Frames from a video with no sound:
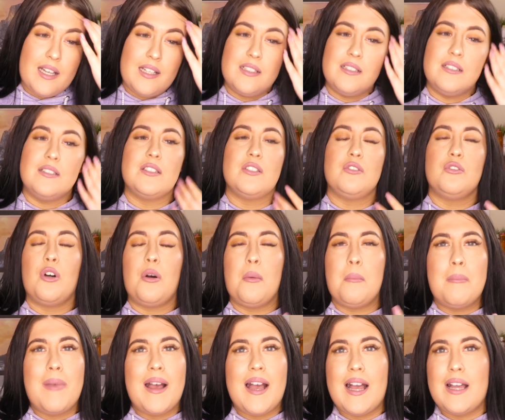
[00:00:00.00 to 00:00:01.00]
and not
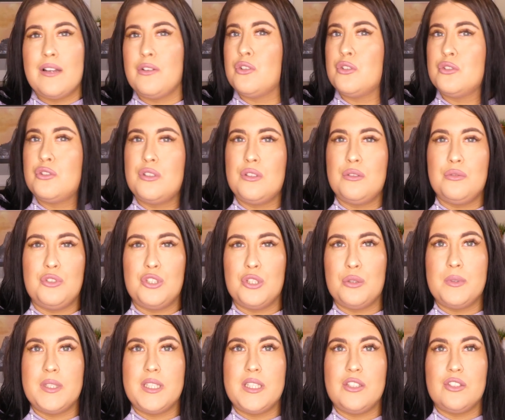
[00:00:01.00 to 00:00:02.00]
matte, not too
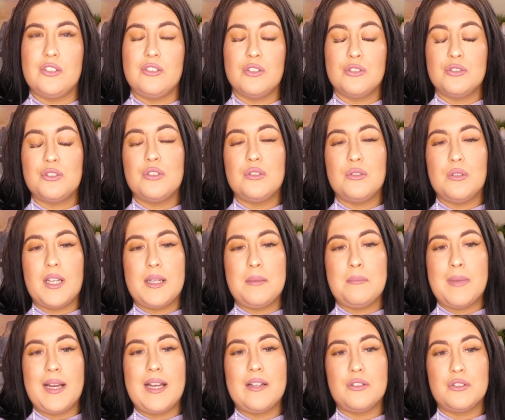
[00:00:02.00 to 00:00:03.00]
dewy, not too like
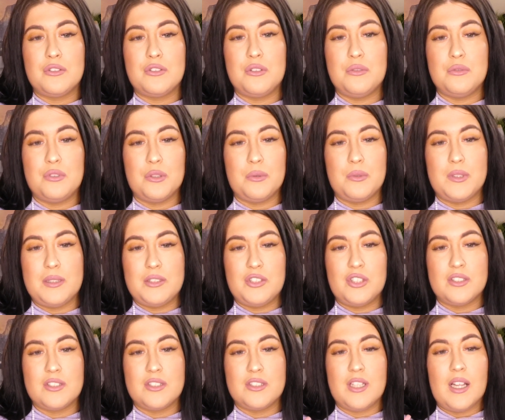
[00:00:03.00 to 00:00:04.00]
matte, not too dewy,
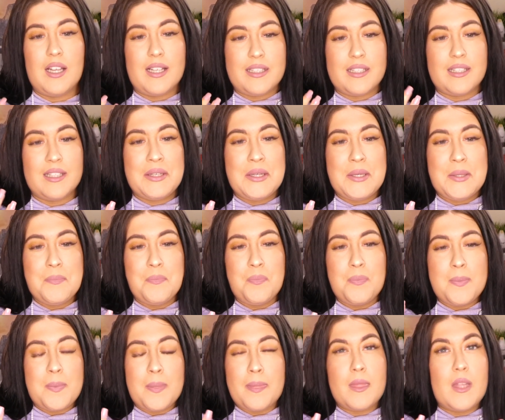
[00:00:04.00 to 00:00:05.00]
just like
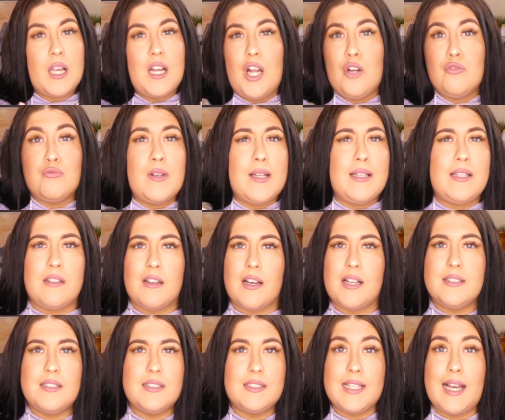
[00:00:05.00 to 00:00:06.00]
a really
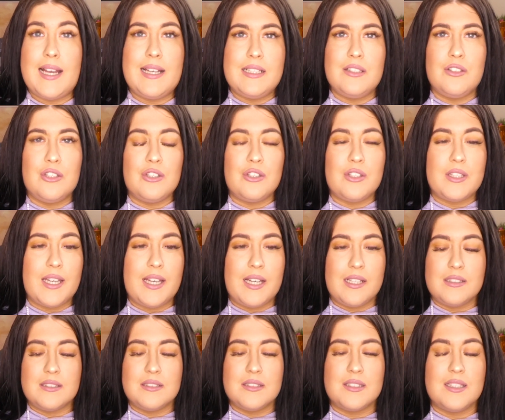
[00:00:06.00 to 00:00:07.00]
nice satin look,
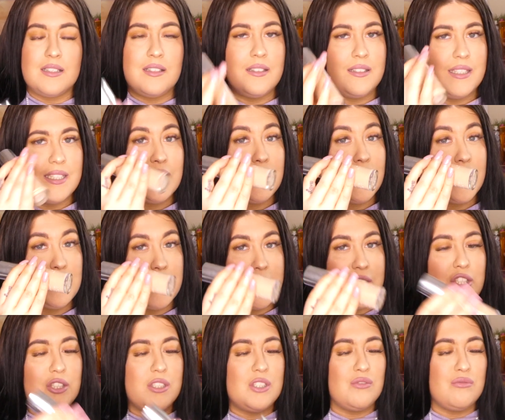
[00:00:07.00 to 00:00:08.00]
and this
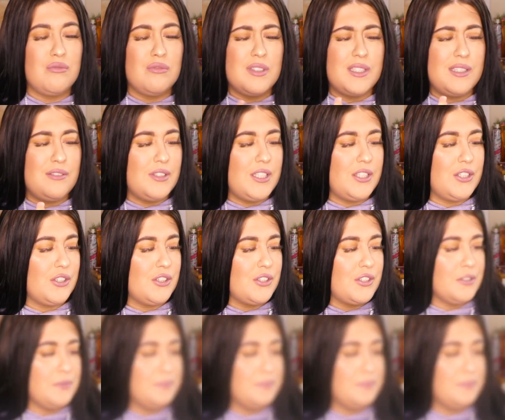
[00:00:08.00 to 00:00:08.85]
foundation is really, really good.